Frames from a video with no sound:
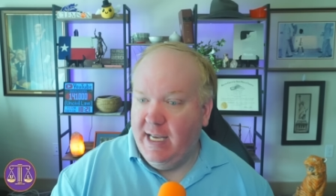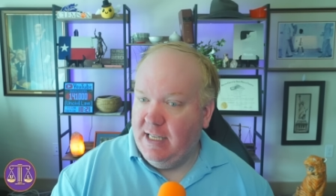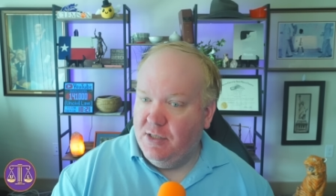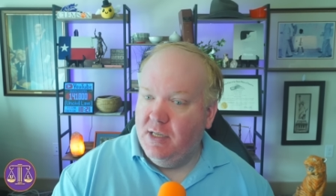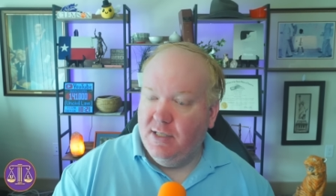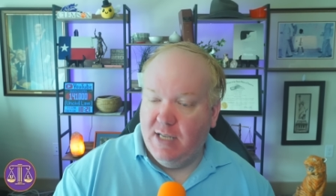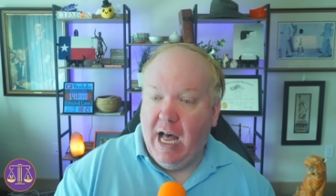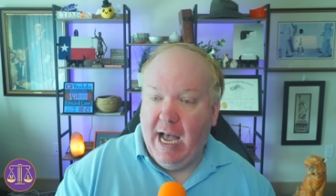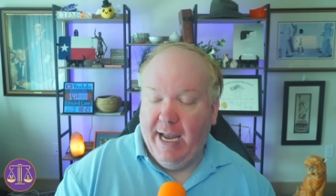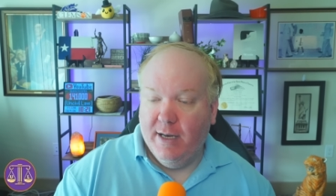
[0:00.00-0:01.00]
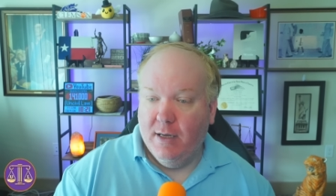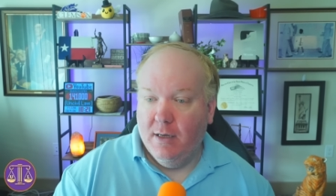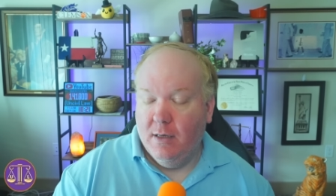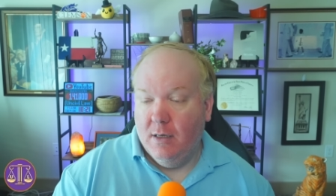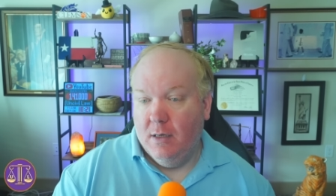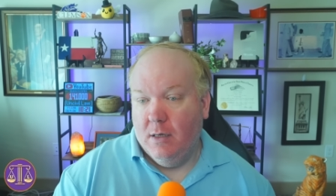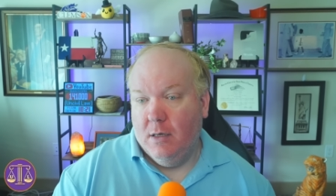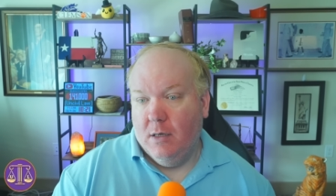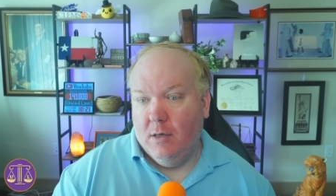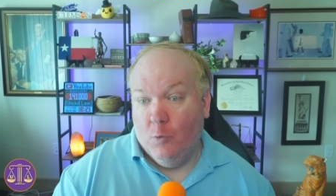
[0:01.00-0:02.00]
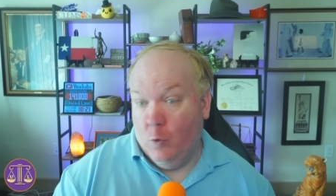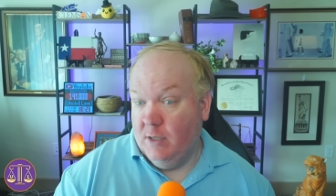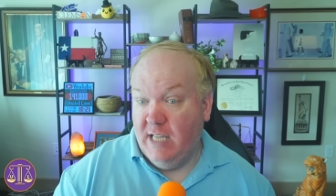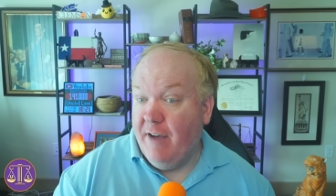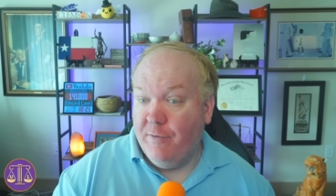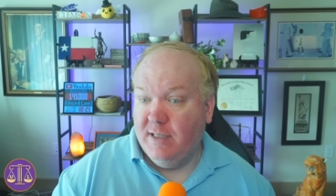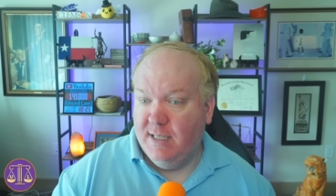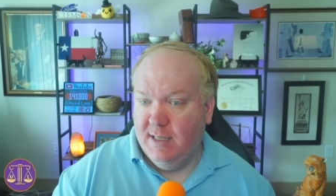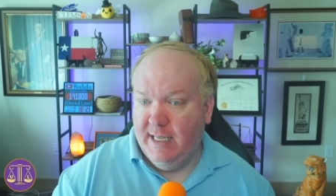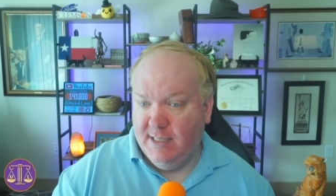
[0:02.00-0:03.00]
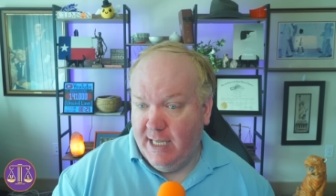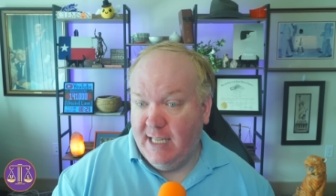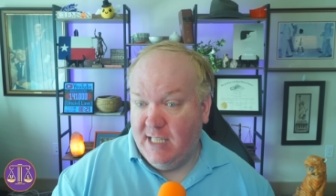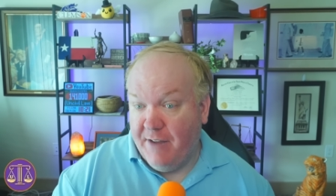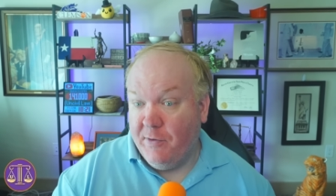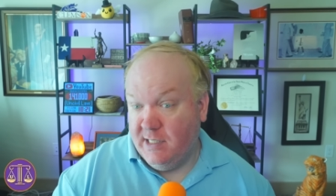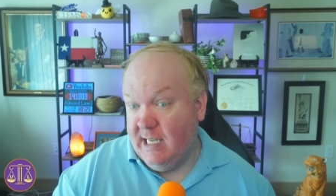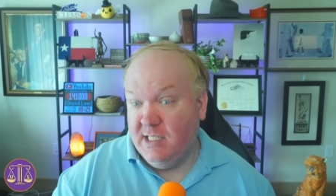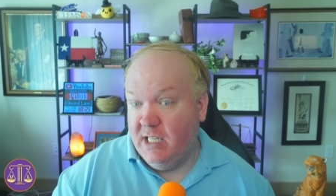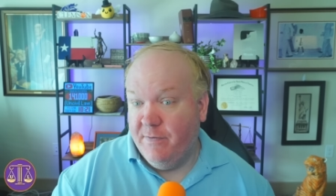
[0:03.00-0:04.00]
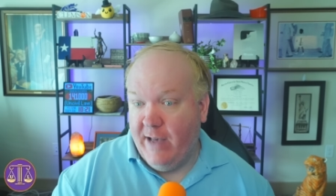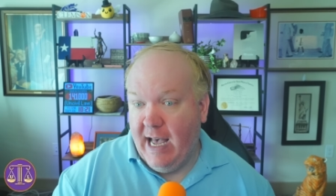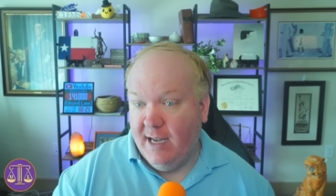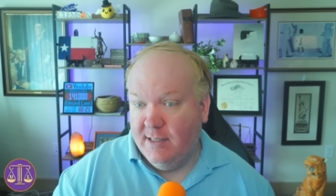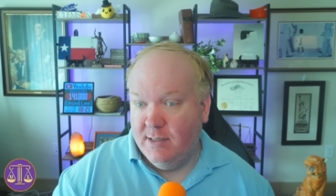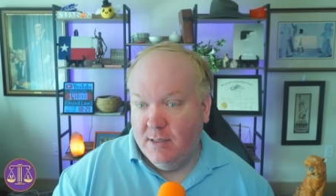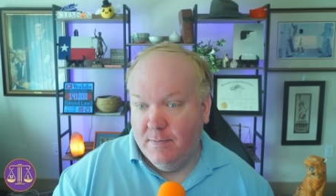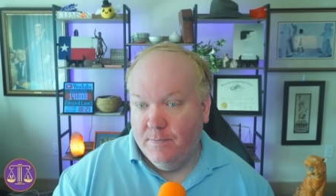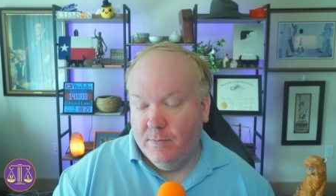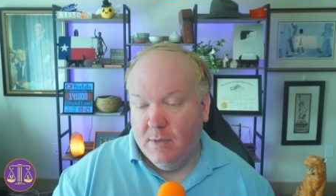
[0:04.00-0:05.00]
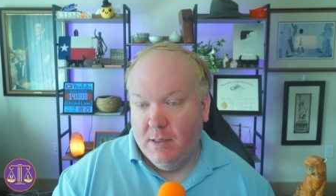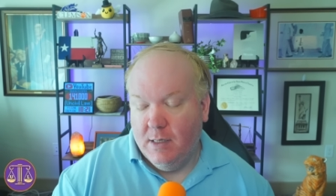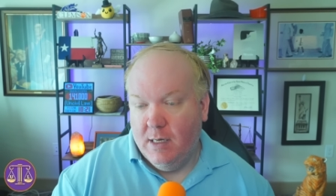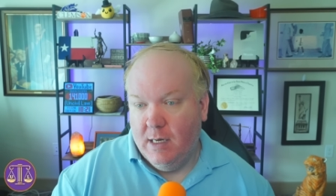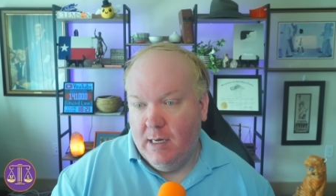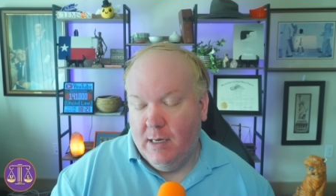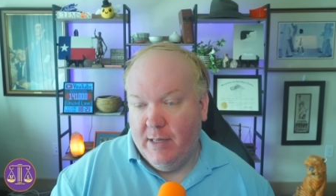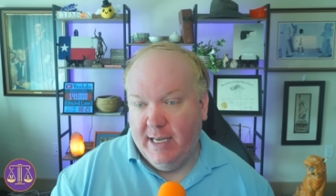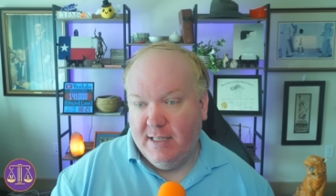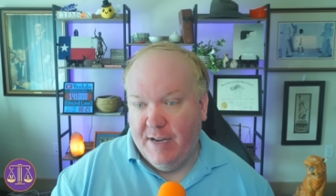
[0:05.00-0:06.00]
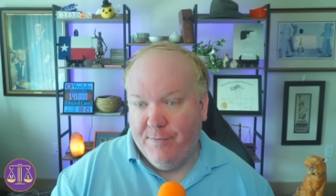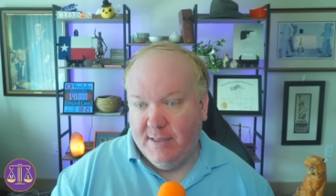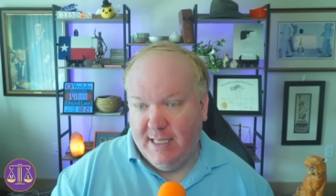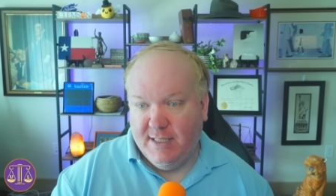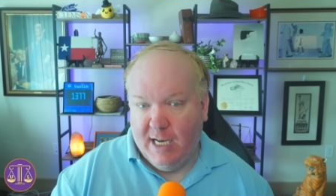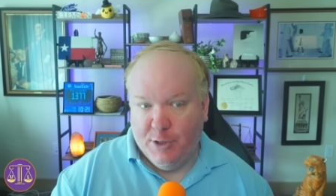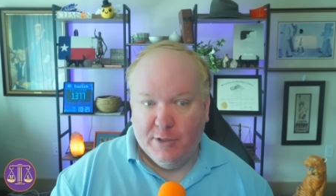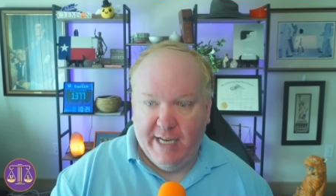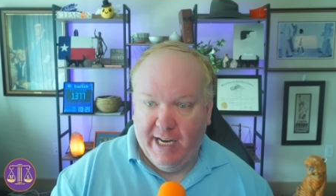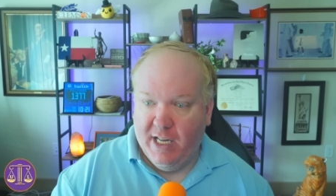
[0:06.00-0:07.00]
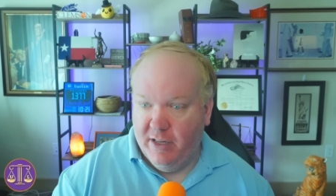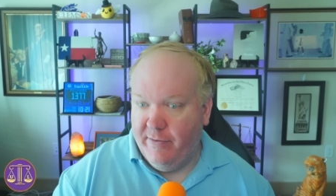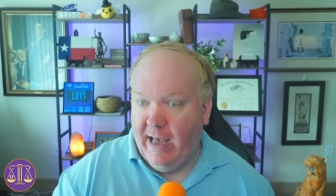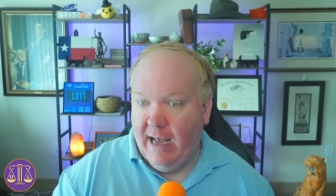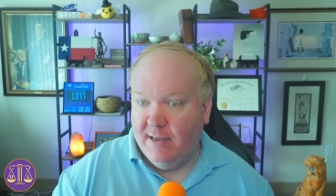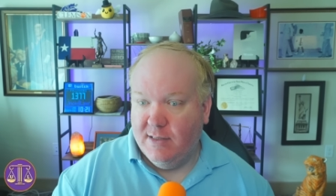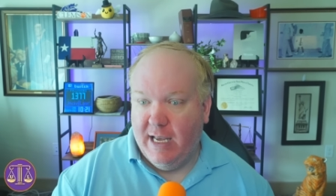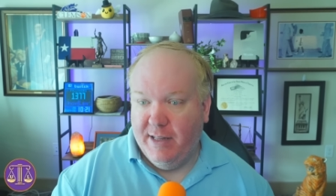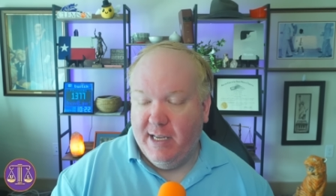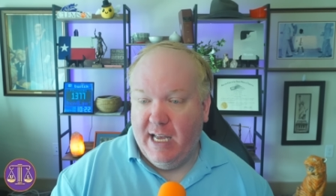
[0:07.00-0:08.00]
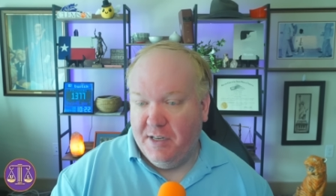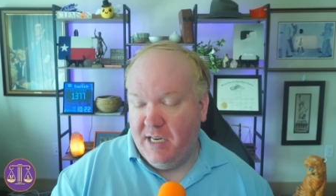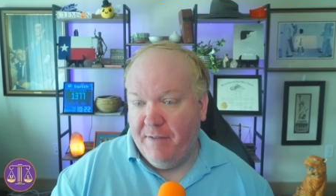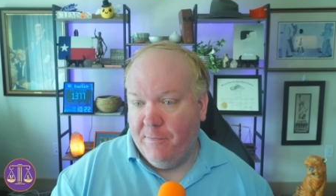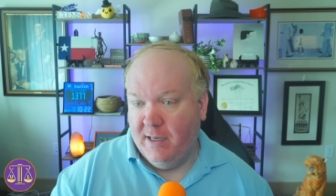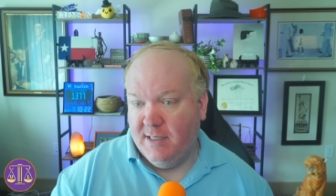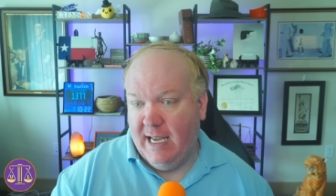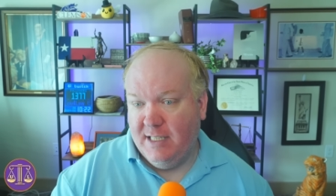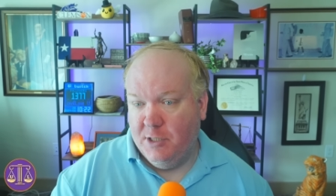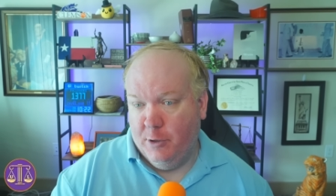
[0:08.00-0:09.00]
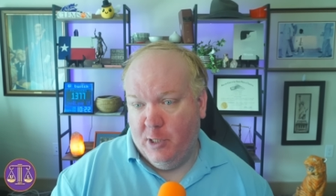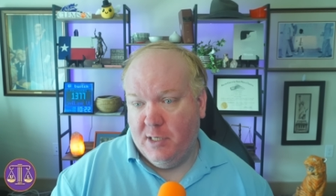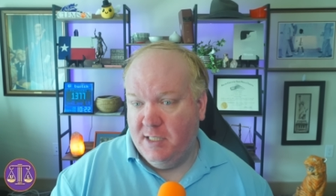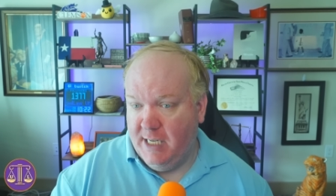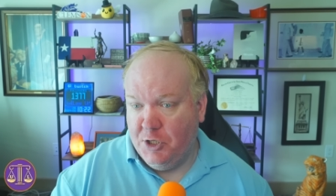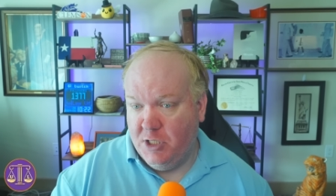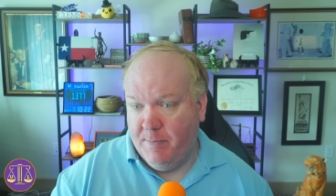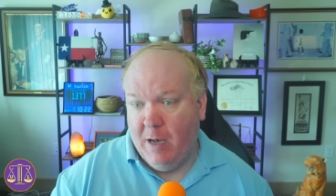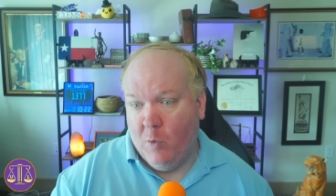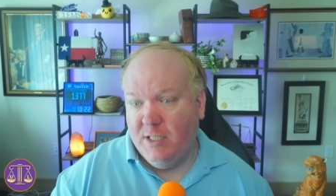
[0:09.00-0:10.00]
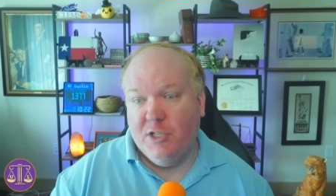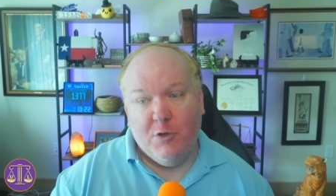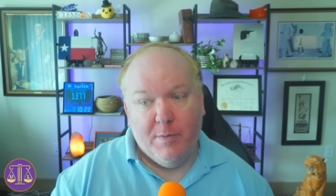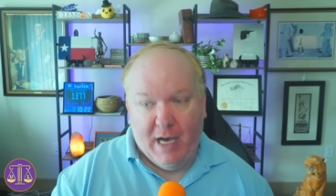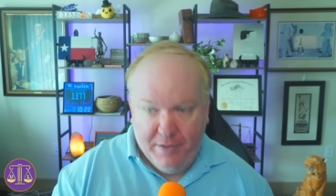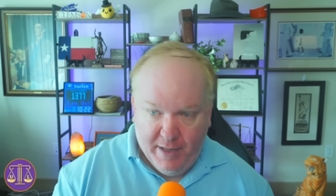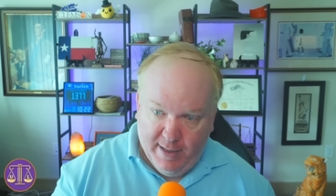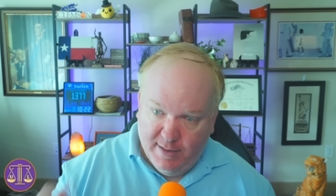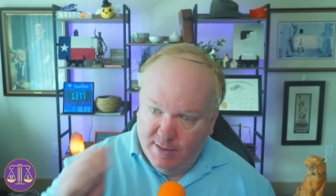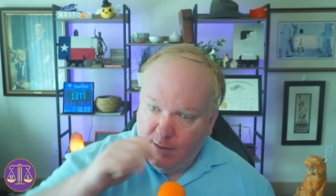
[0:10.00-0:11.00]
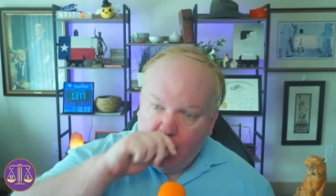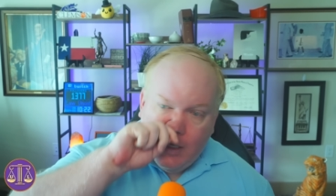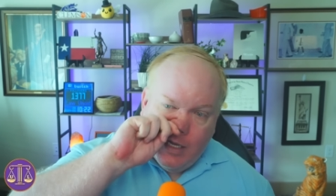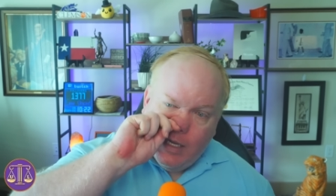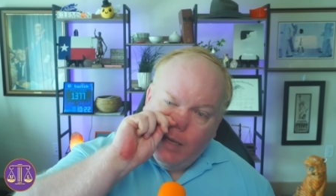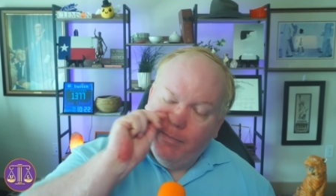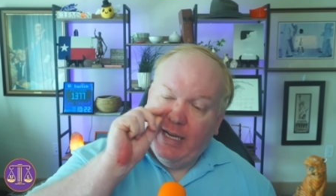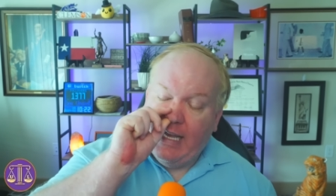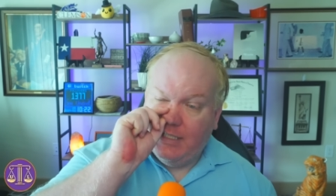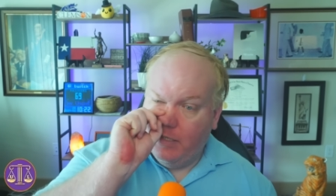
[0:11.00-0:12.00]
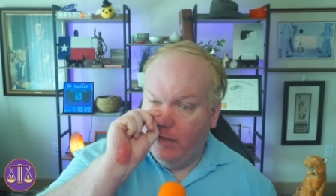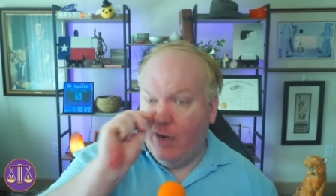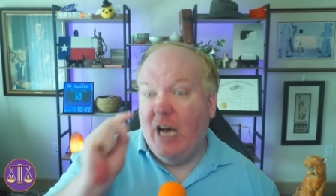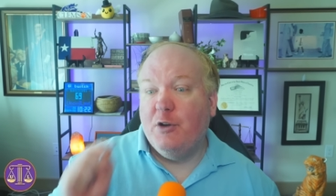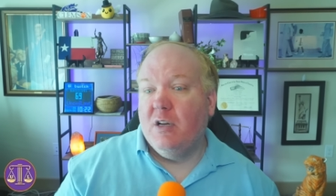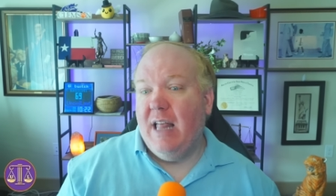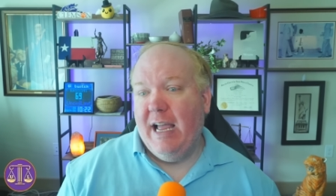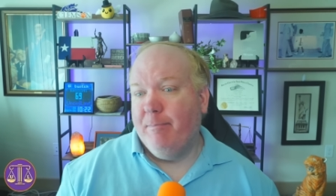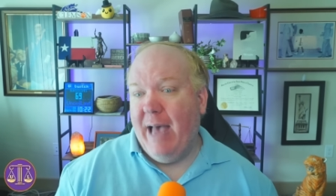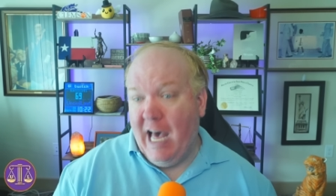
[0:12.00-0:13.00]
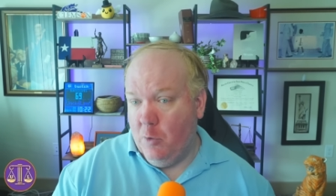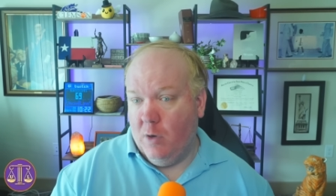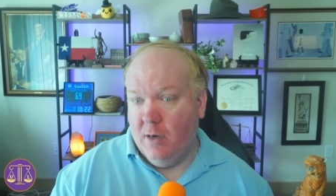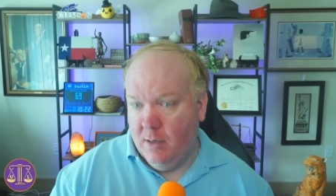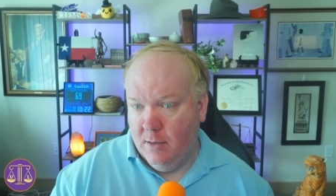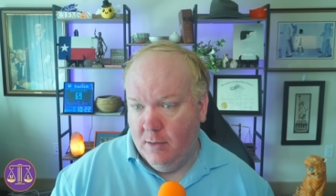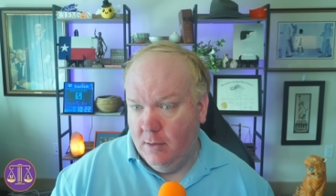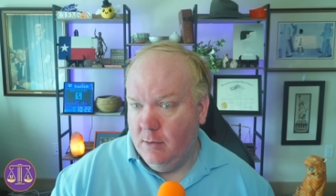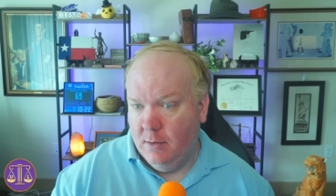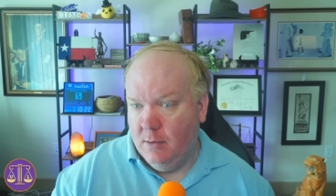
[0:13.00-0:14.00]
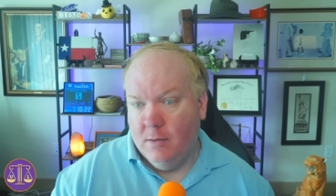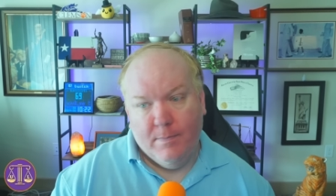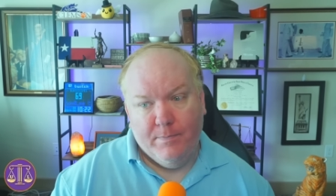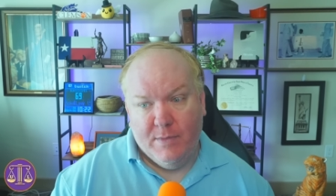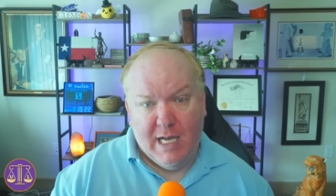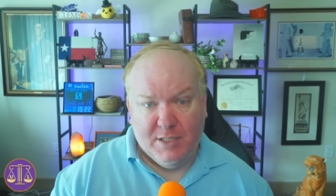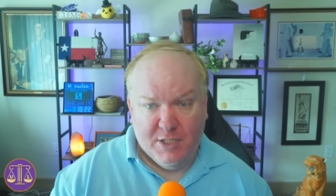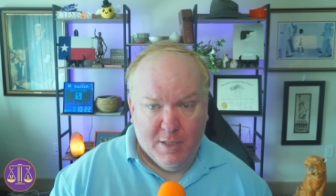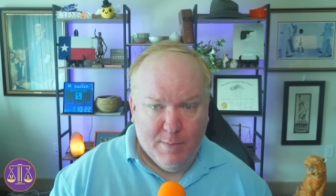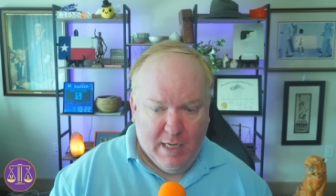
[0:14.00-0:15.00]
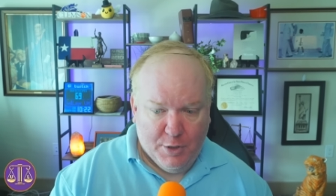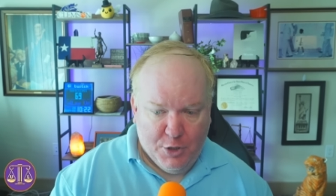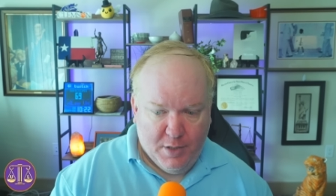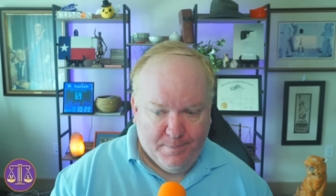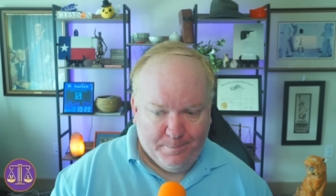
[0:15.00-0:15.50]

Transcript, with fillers: gets to decide, well, deference at least, they get deference as to the facts, they get deference as to understanding of the facts, and they get deference as to their decisions about what to do about things. But as to their underlying power, not so much.